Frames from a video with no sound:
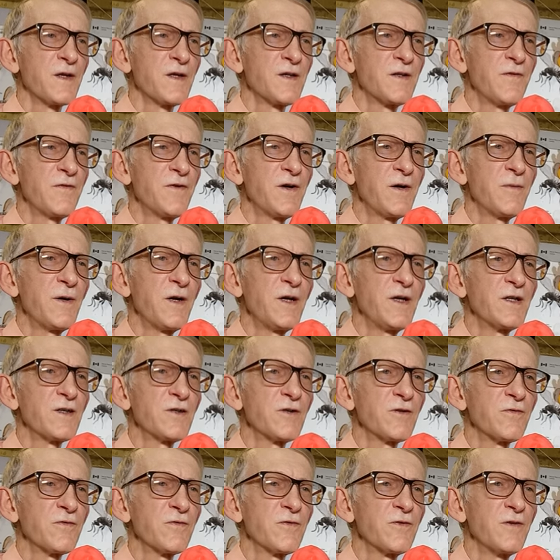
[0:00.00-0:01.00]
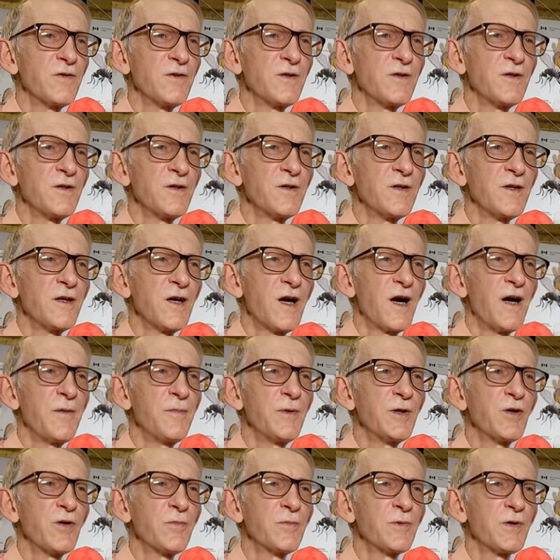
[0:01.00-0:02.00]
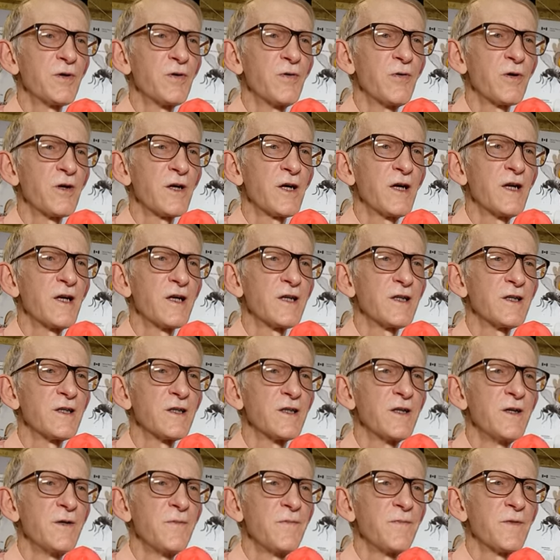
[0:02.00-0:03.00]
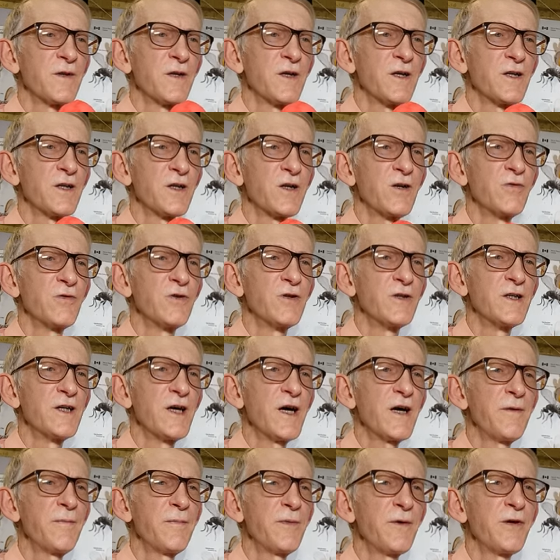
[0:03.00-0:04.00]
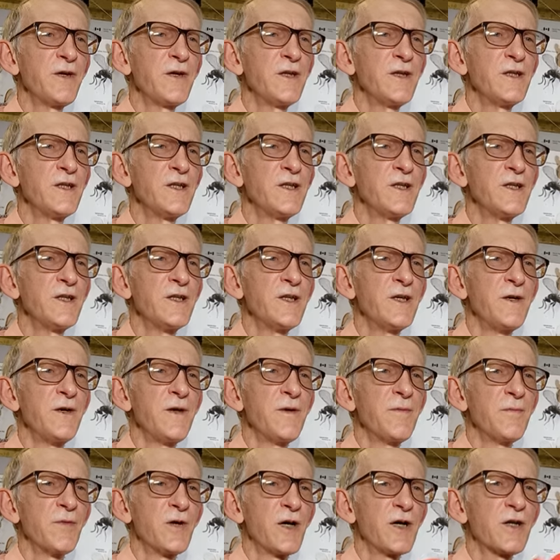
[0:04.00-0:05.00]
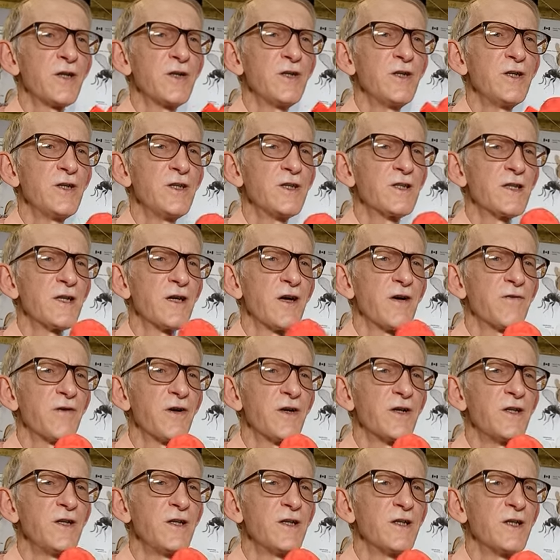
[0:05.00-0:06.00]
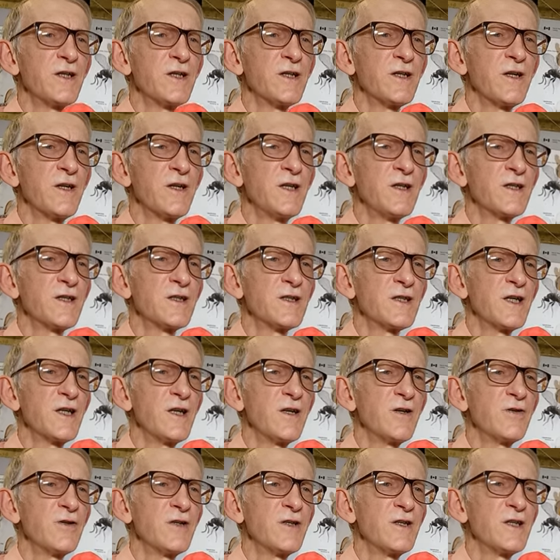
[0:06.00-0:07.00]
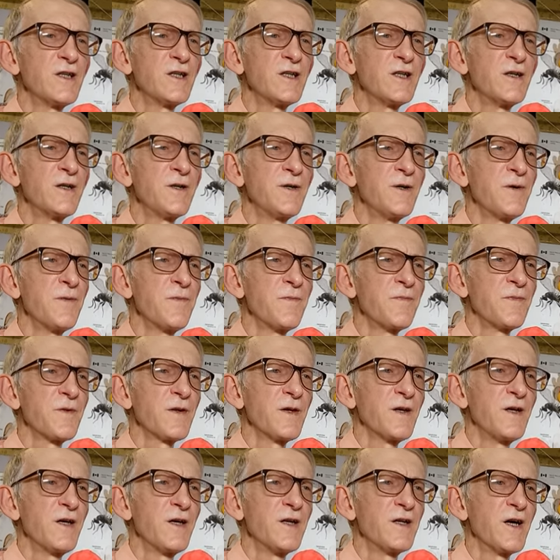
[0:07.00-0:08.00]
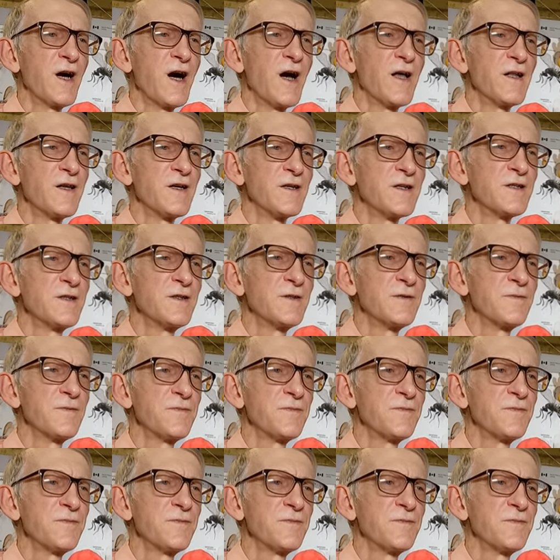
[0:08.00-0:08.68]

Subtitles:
families of Hymenoptera were collected, including Diaperidae, Braconidae, Seraphranidae, Celionidae, and others.